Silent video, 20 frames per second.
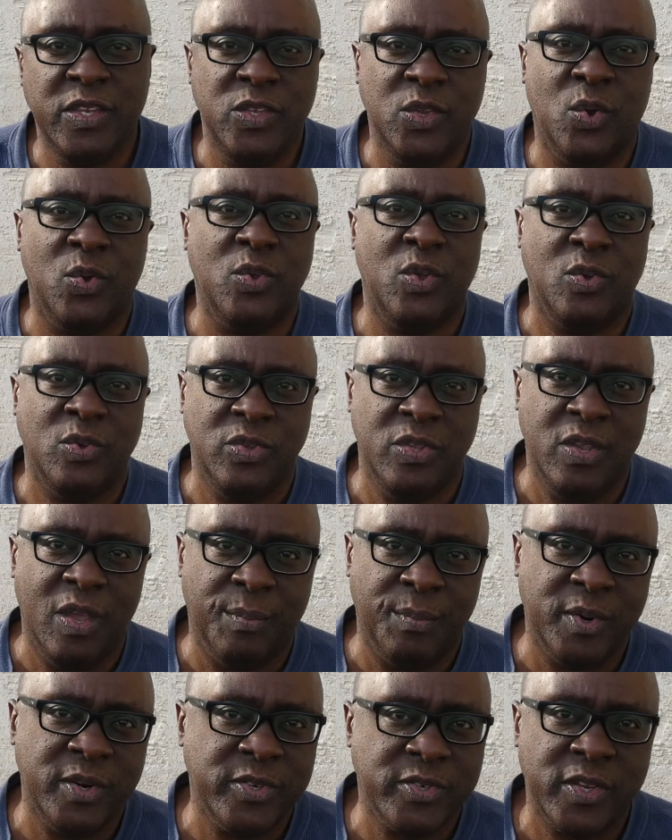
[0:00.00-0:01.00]
know your
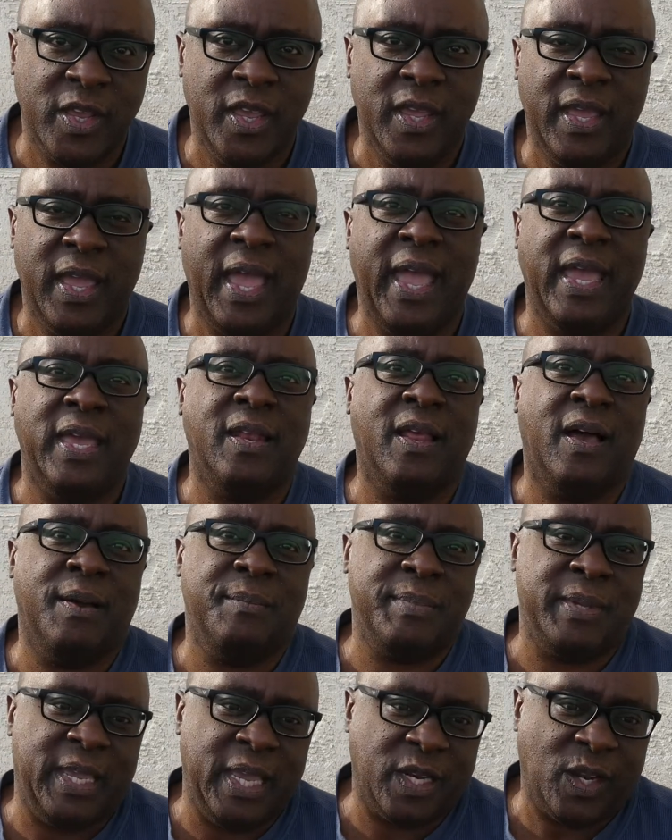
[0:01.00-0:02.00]
numbers, and
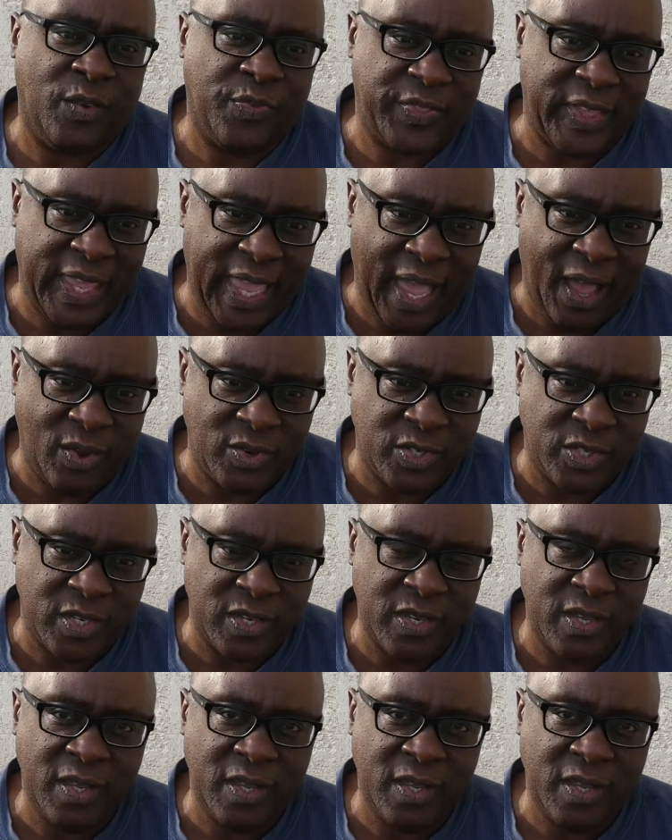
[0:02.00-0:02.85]
um, get off the couch.